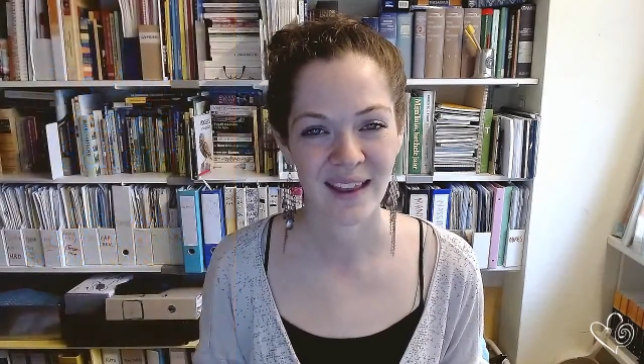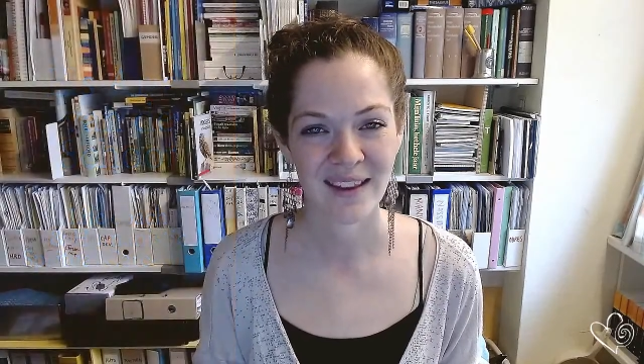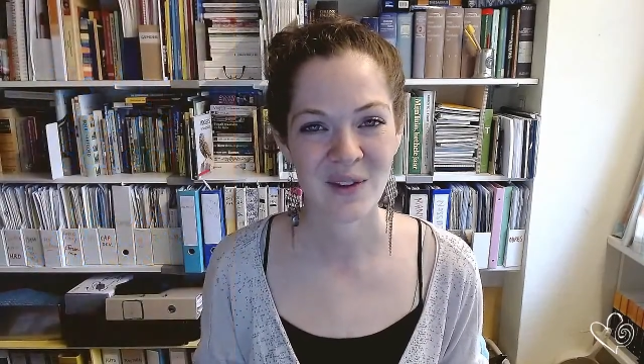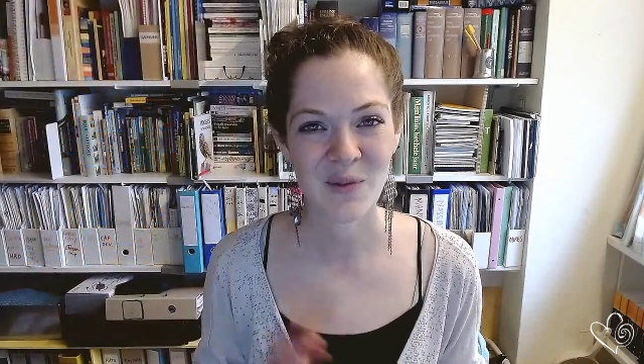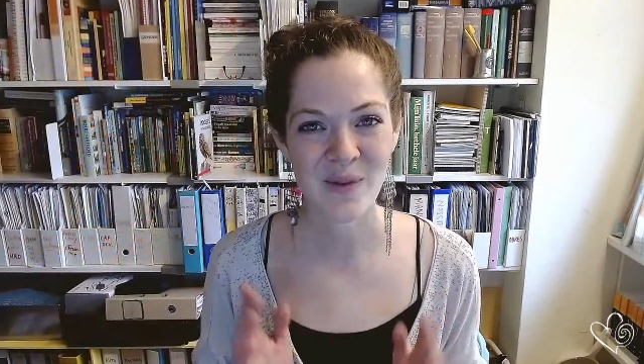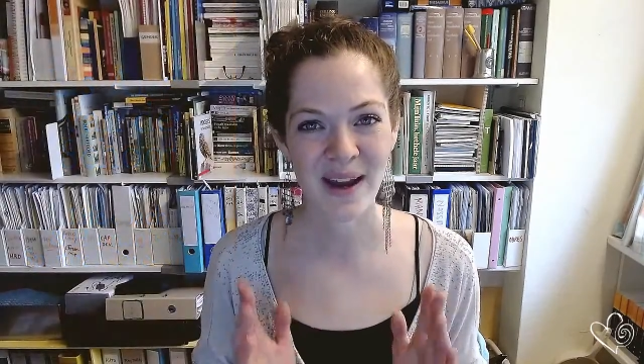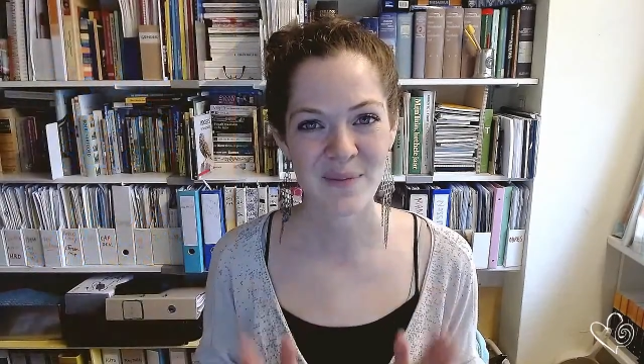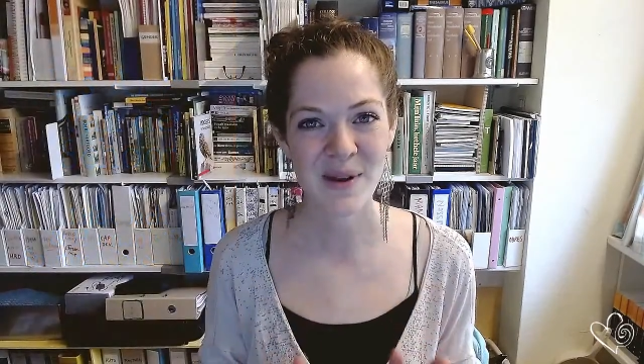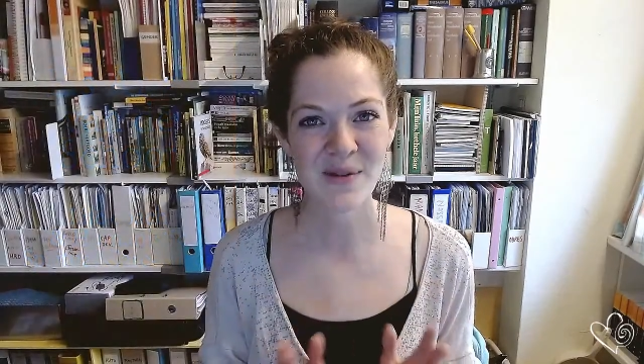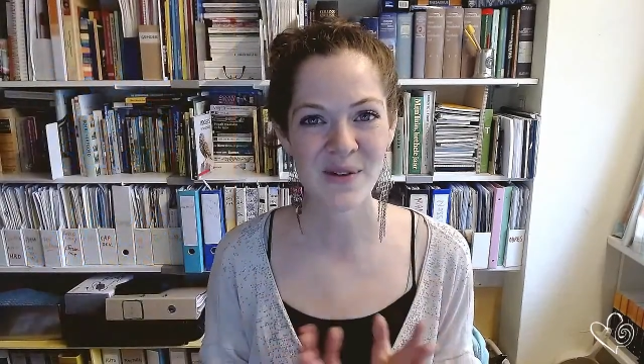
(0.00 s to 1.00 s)
You might
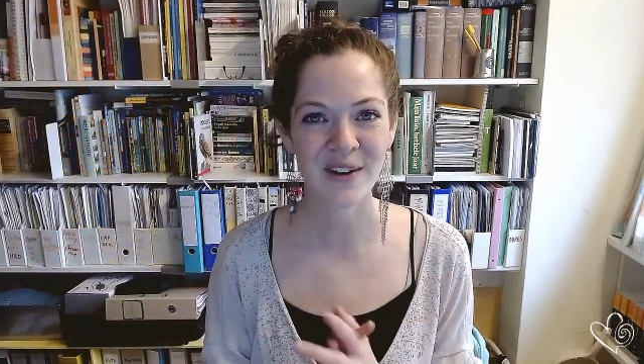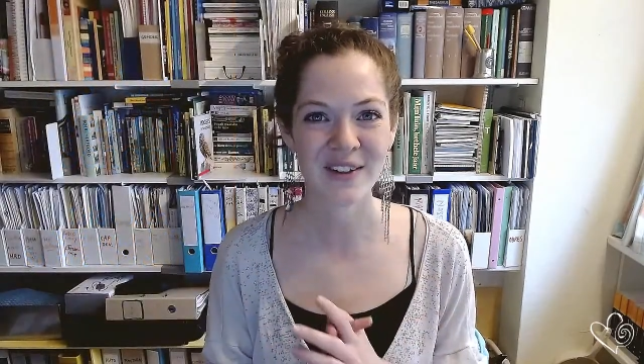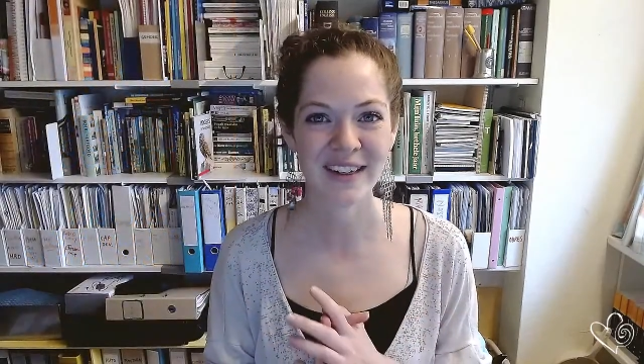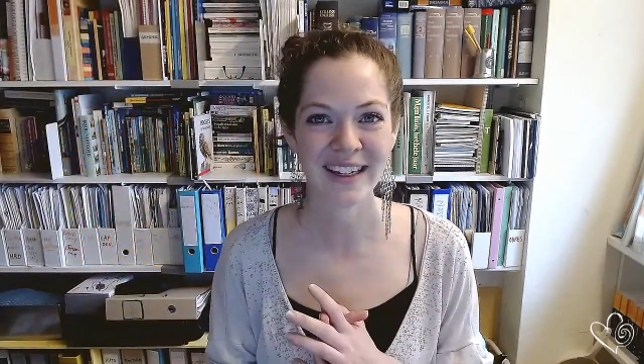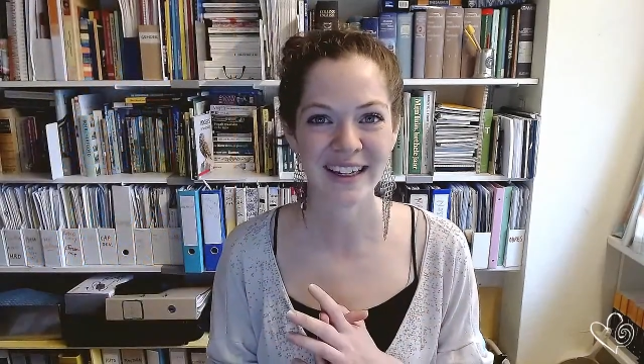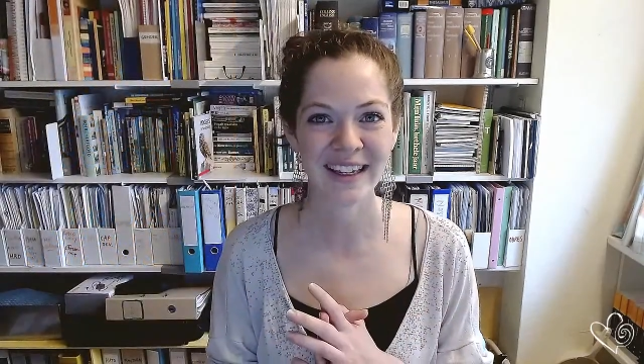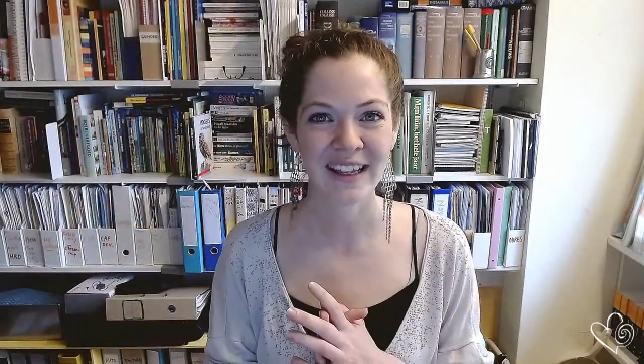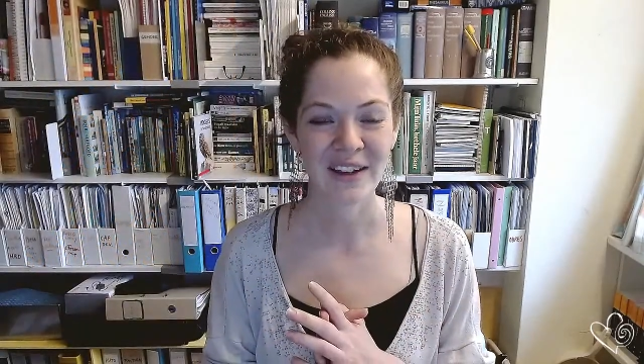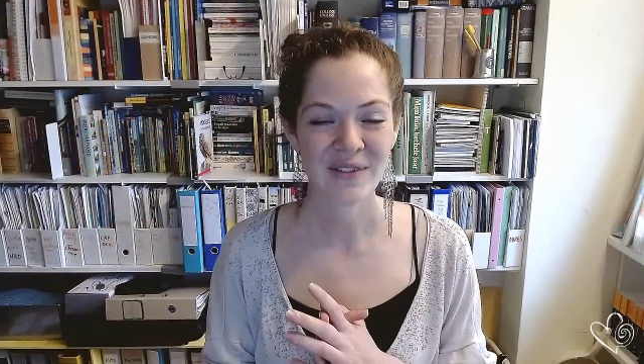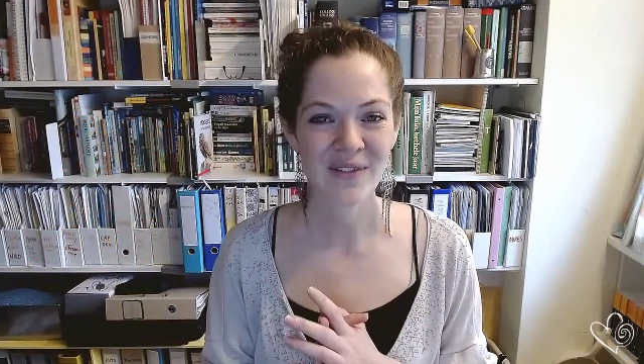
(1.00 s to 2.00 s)
be wondering
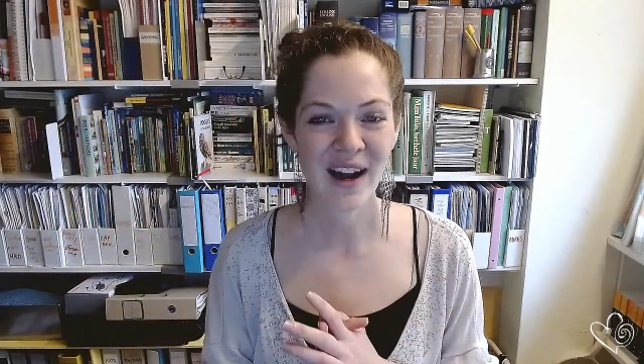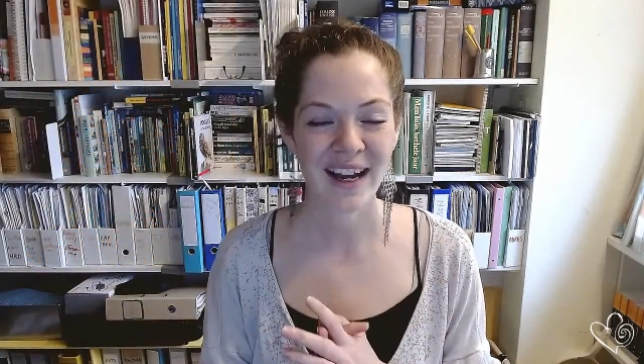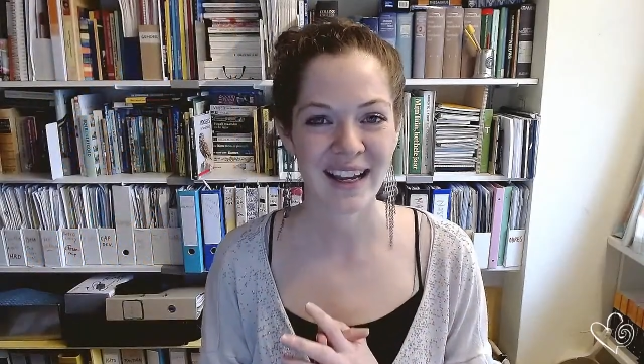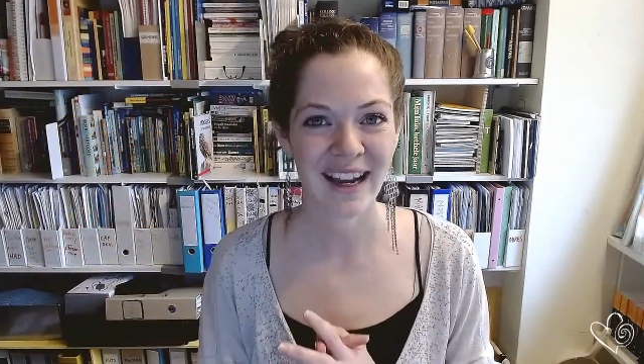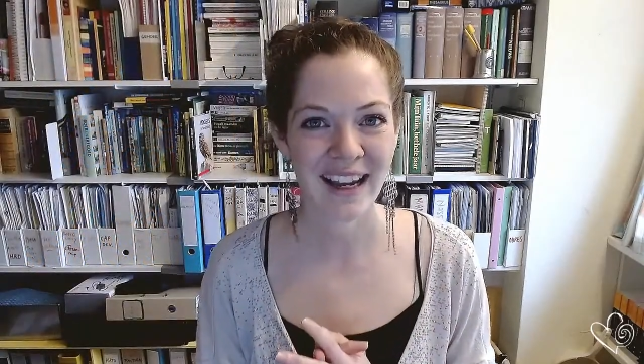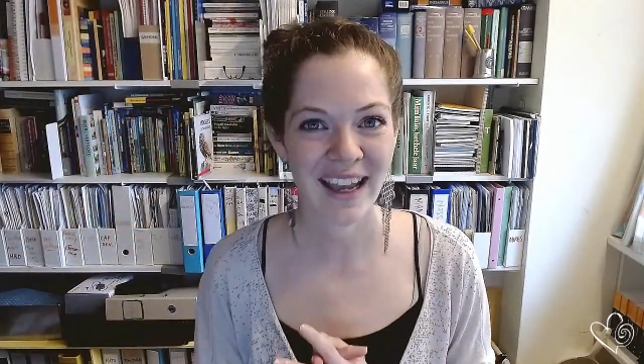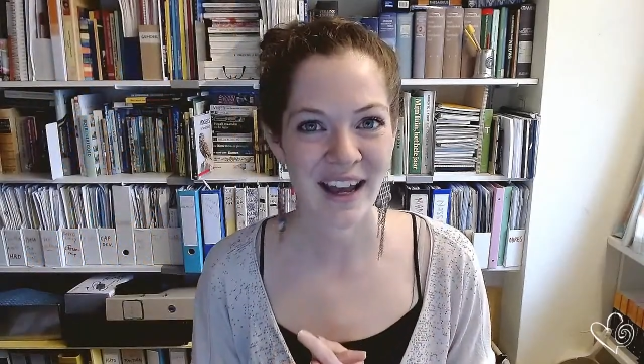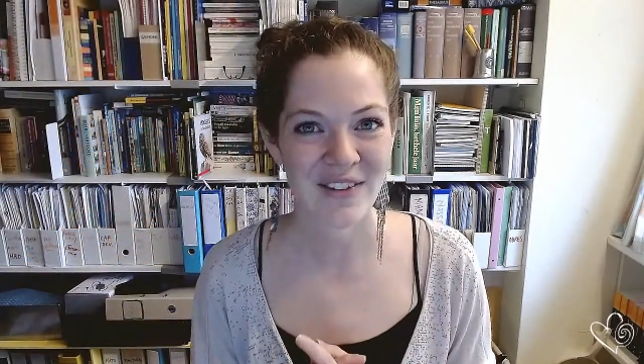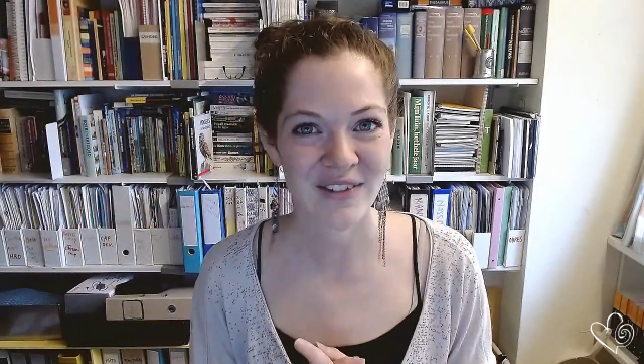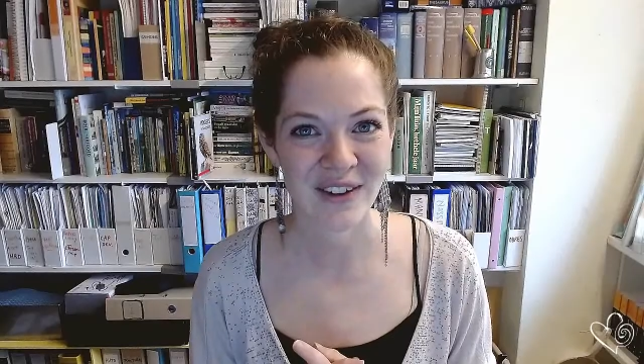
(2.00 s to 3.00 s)
why I
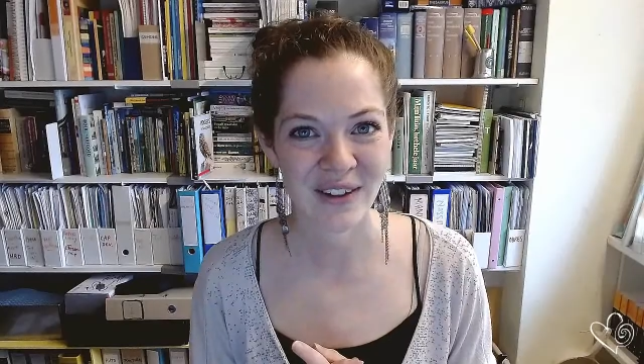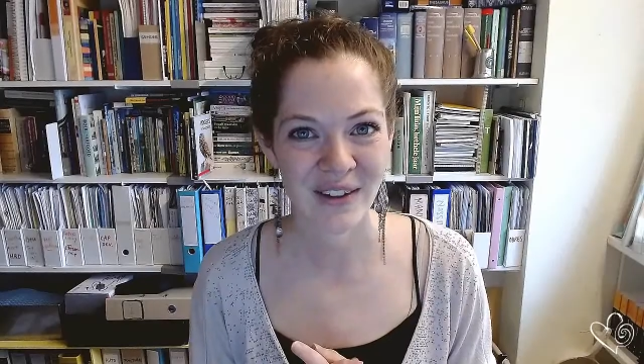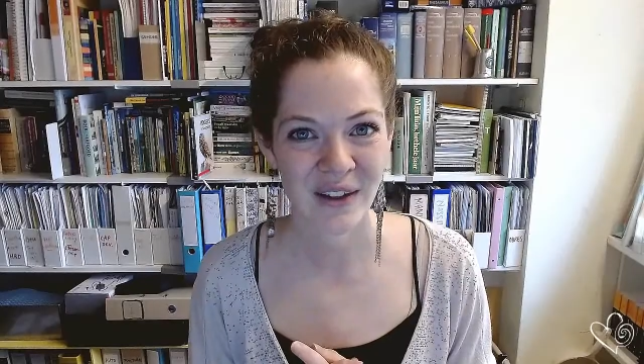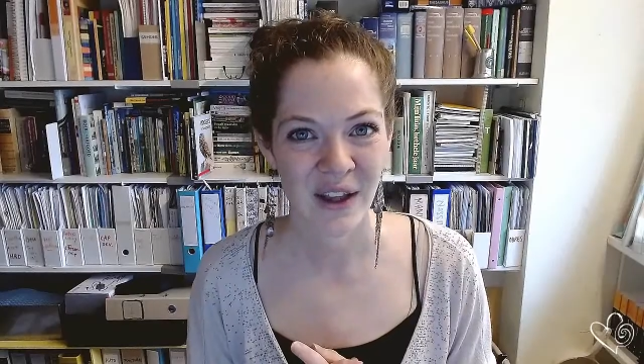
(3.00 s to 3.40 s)
haven't